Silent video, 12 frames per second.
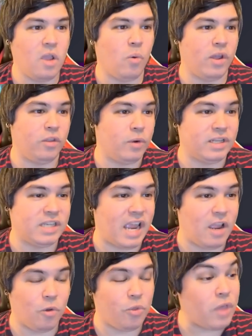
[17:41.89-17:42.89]
whether it's
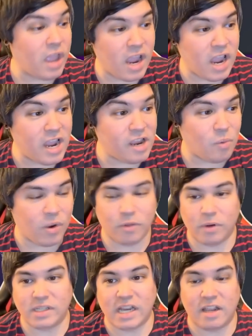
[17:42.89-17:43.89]
Eothane,
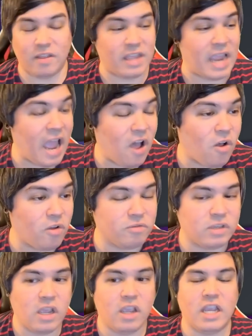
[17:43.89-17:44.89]
whether it's any of the
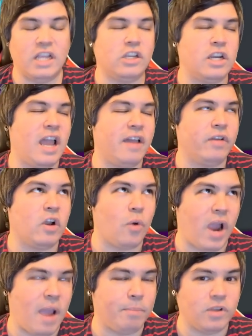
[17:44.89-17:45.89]
elves, he's going to have a
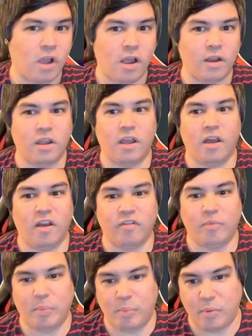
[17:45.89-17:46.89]
crap ton
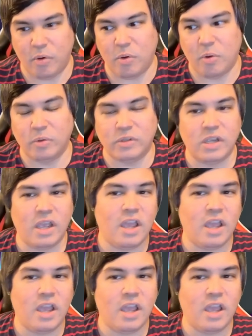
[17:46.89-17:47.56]
of boons.